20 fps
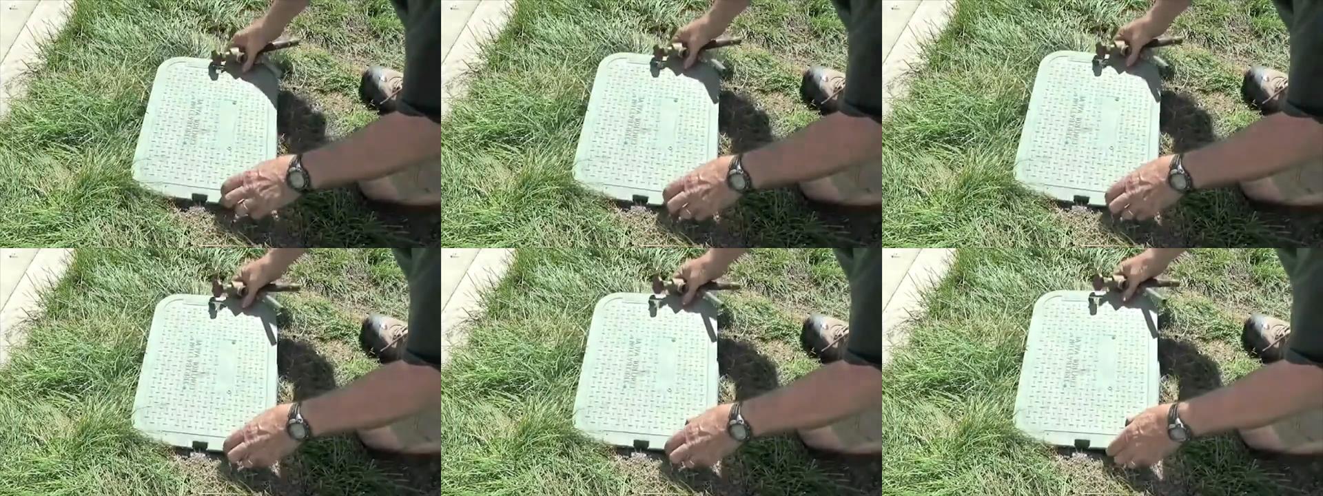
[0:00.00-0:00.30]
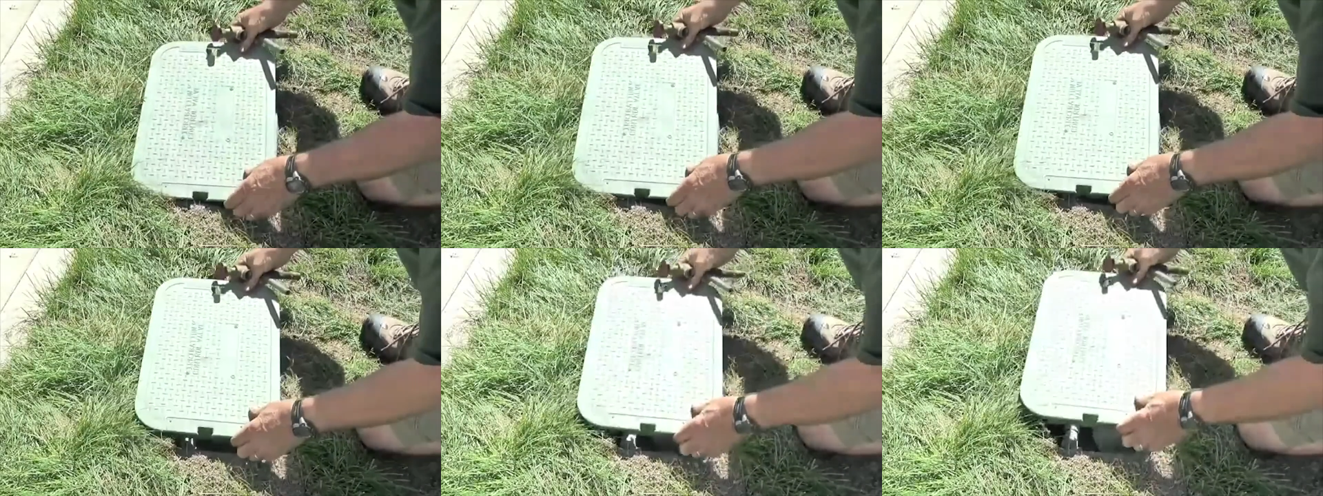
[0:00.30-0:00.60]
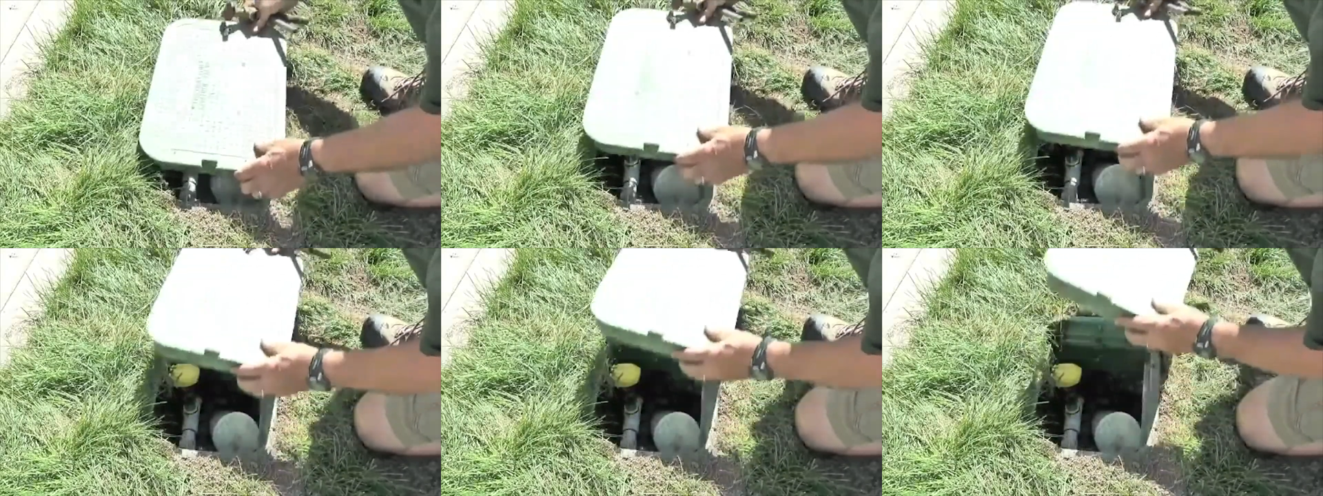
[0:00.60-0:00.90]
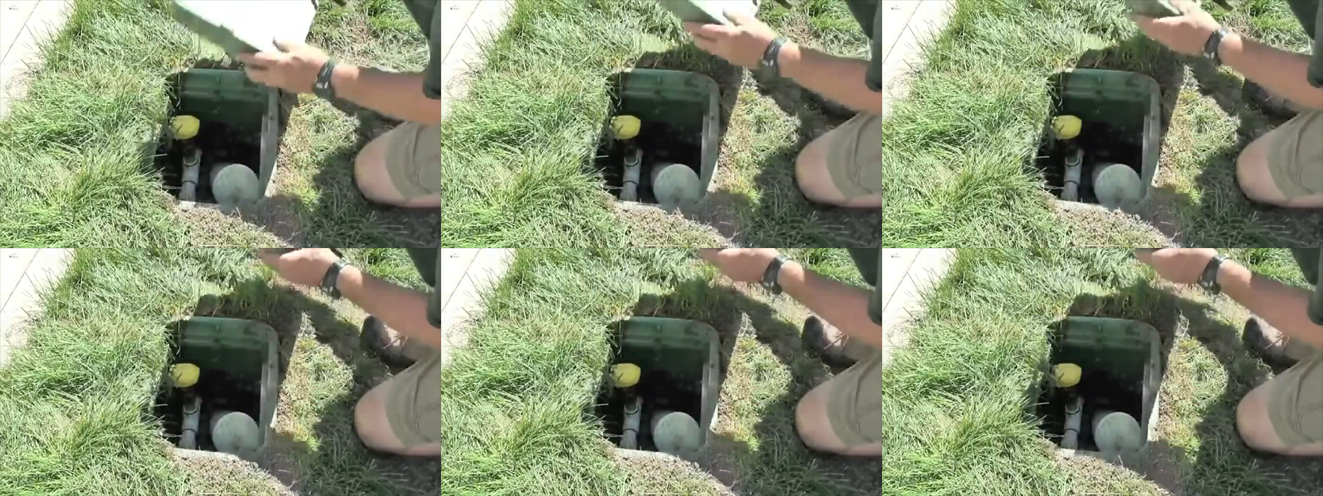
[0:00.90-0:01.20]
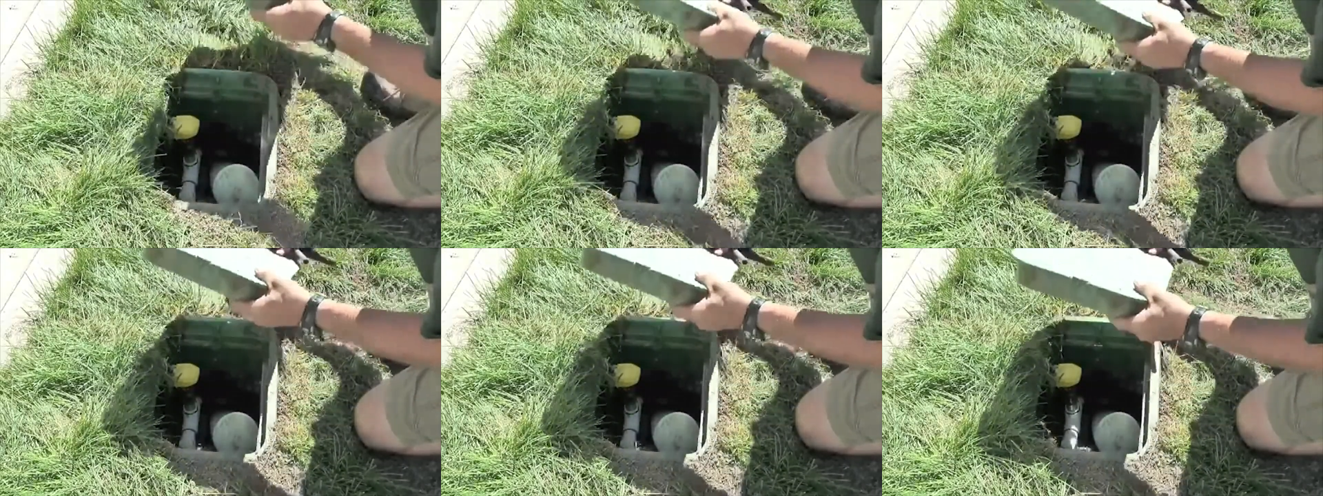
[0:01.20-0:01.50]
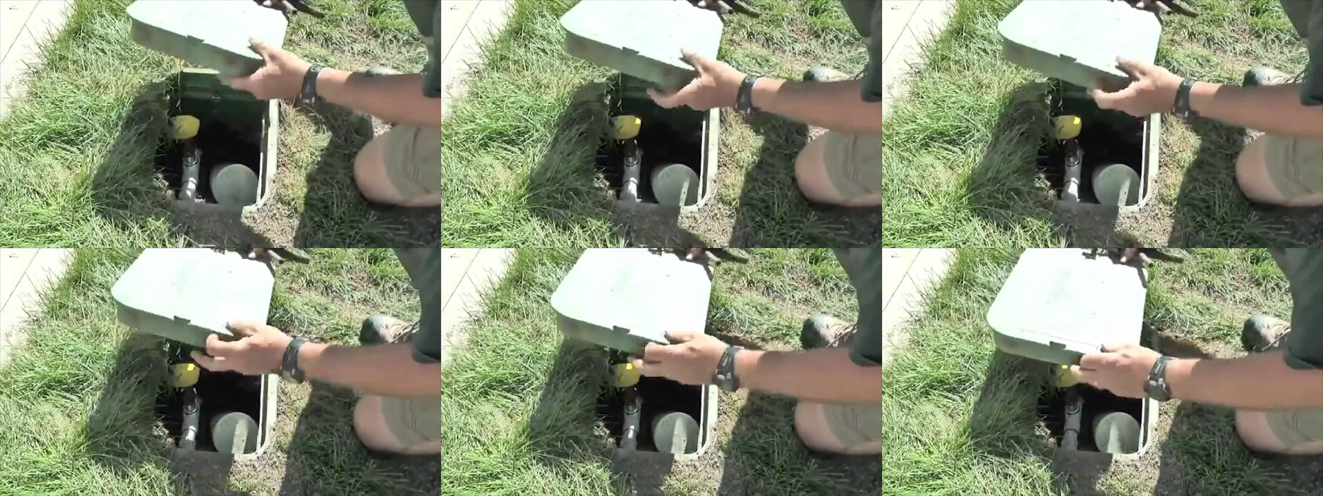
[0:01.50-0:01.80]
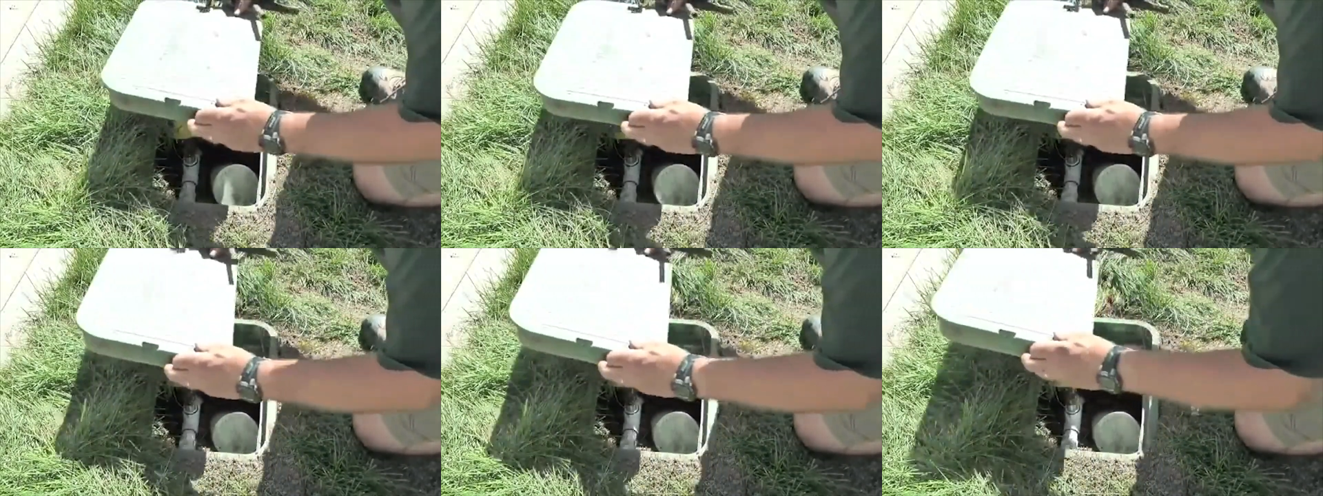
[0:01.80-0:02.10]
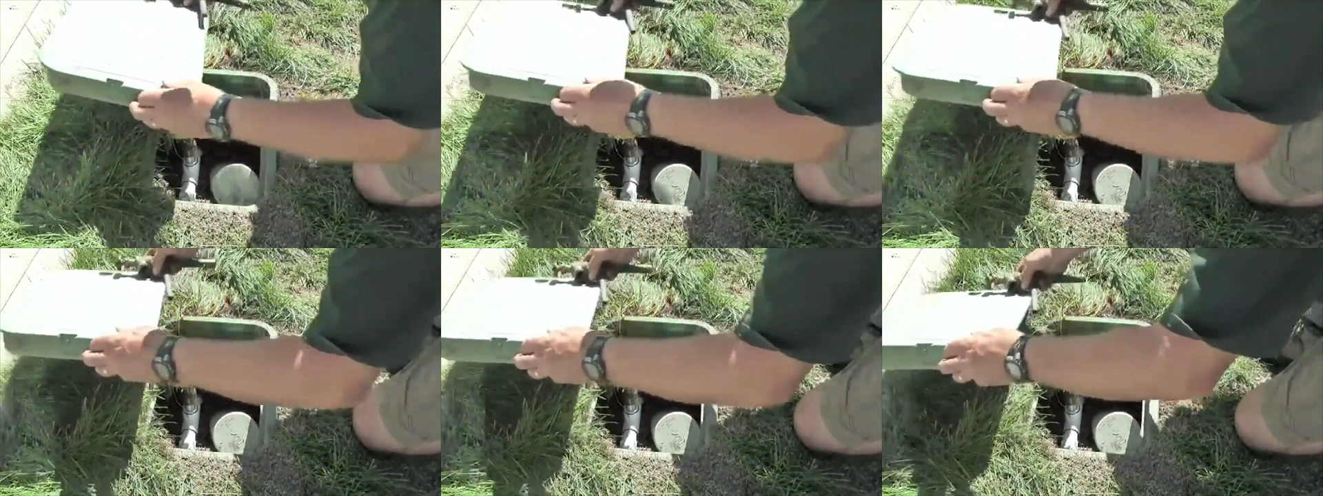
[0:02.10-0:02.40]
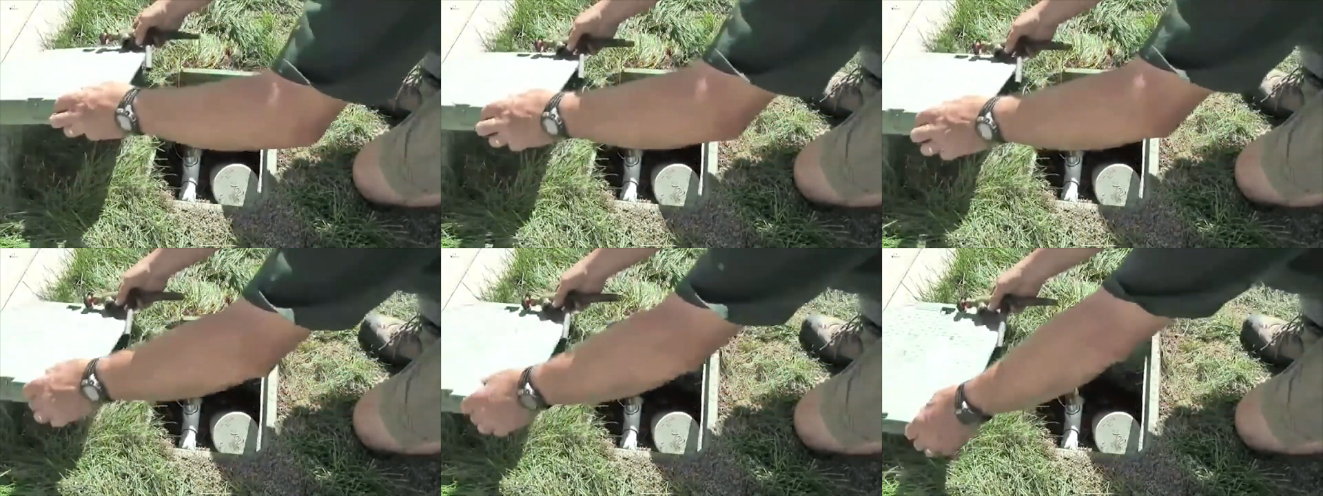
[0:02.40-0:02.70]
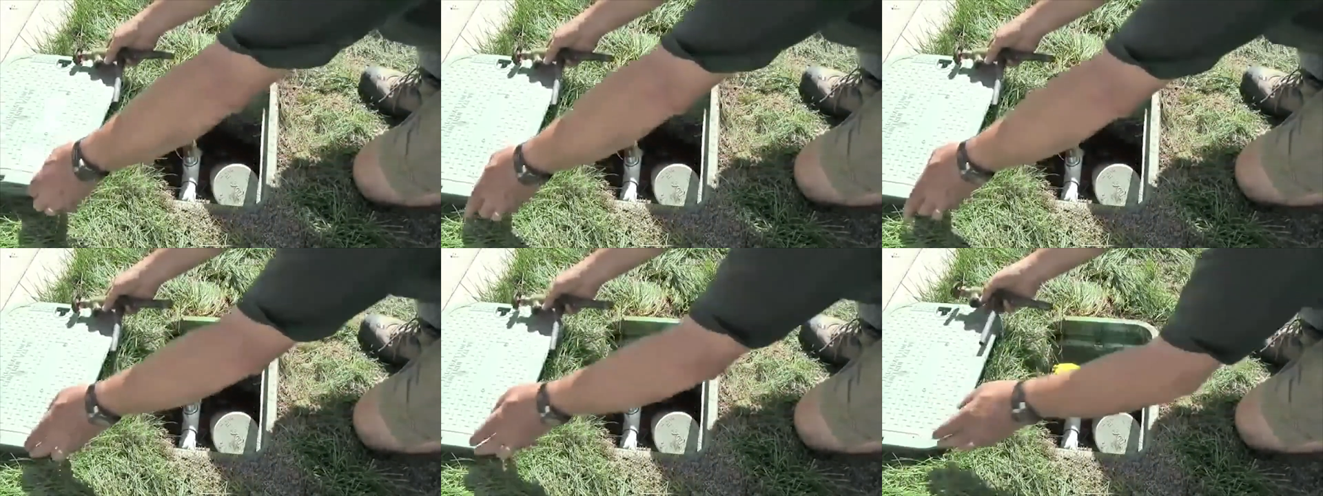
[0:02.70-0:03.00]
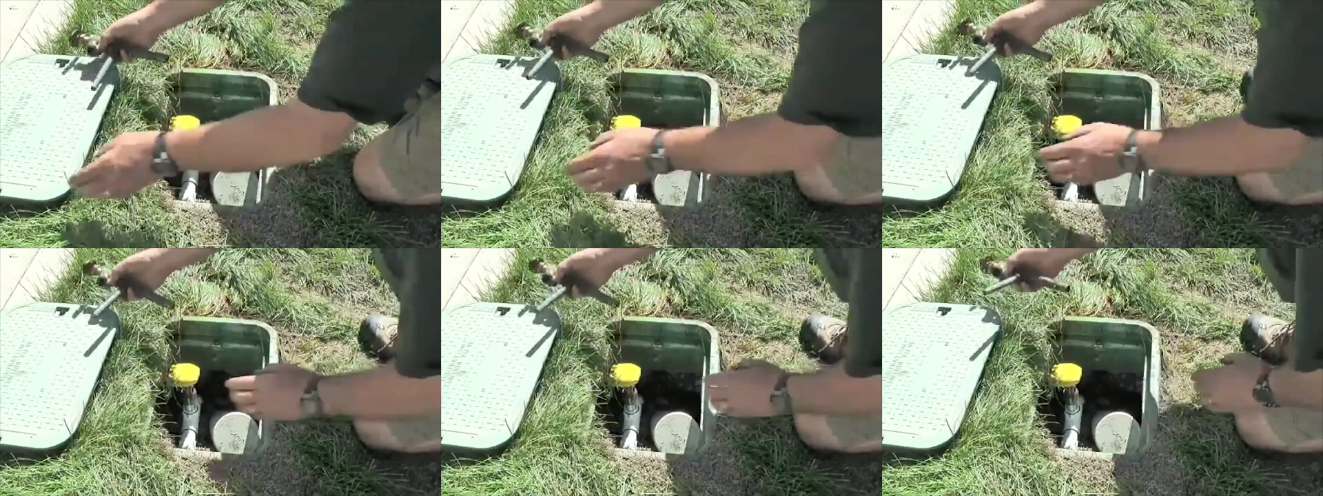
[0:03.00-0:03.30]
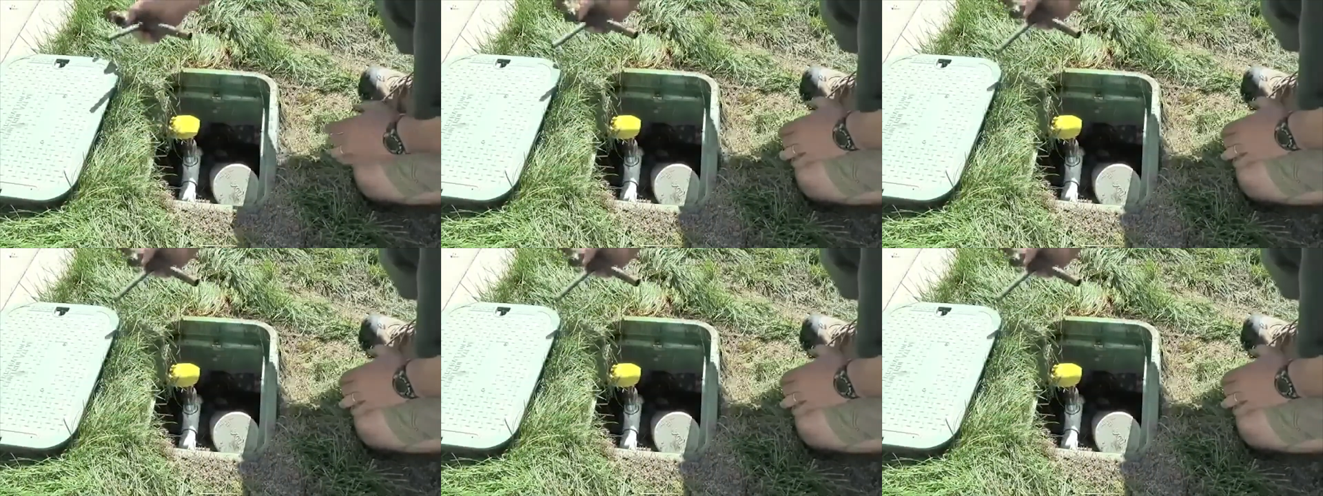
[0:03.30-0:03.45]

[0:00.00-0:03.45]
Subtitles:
(no speaker visible)